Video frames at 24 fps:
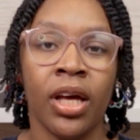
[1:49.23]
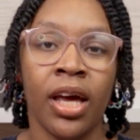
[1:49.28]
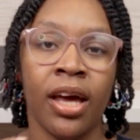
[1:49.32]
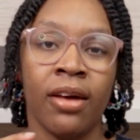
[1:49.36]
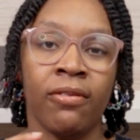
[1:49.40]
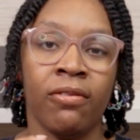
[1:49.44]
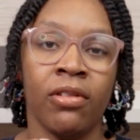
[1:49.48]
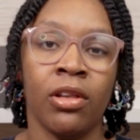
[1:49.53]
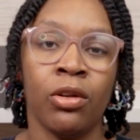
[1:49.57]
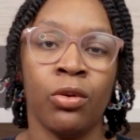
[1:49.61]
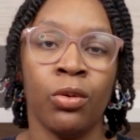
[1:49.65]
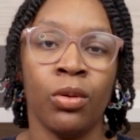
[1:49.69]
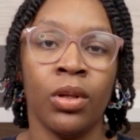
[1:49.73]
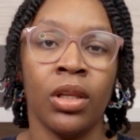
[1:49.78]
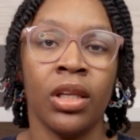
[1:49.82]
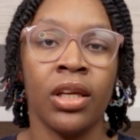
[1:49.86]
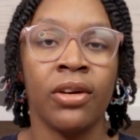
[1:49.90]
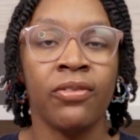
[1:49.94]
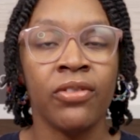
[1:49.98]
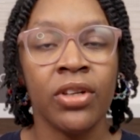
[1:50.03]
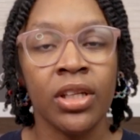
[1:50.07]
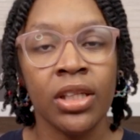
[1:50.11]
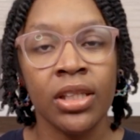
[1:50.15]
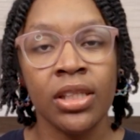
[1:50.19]
have little
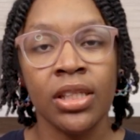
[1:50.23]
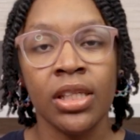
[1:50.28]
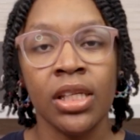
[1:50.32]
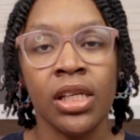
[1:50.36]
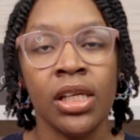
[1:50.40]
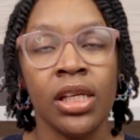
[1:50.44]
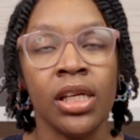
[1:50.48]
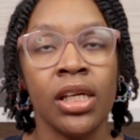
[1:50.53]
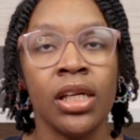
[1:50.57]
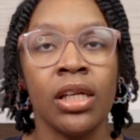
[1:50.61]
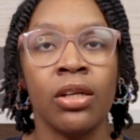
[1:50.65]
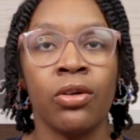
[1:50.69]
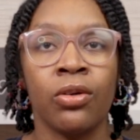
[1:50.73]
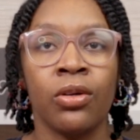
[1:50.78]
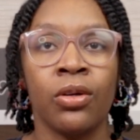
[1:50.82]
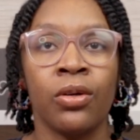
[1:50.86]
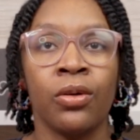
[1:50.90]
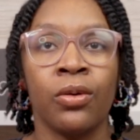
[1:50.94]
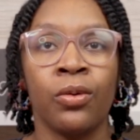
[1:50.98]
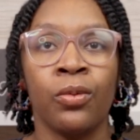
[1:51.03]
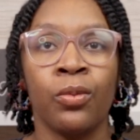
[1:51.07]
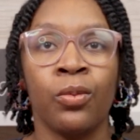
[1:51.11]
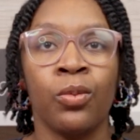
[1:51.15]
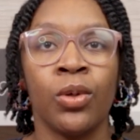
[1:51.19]
livets in it,
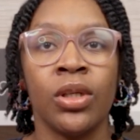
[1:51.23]
or